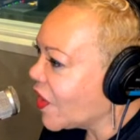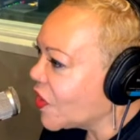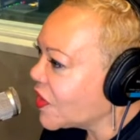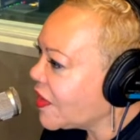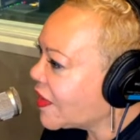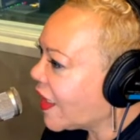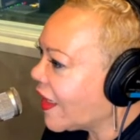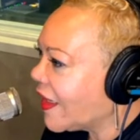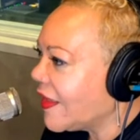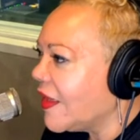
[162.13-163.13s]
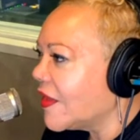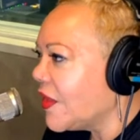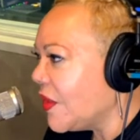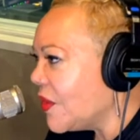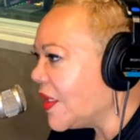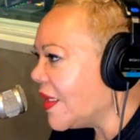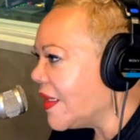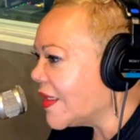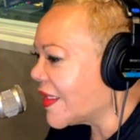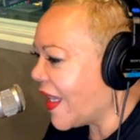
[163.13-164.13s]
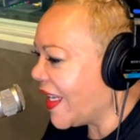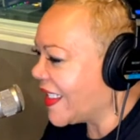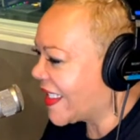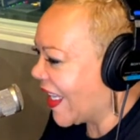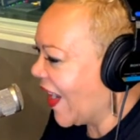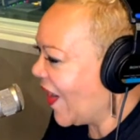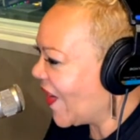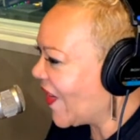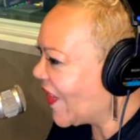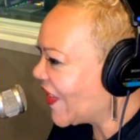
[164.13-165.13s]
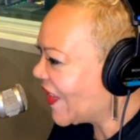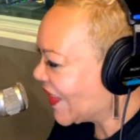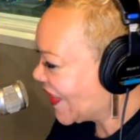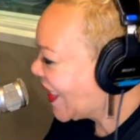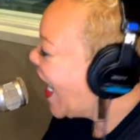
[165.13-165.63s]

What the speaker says: know. She's like, how y'all doing this? And so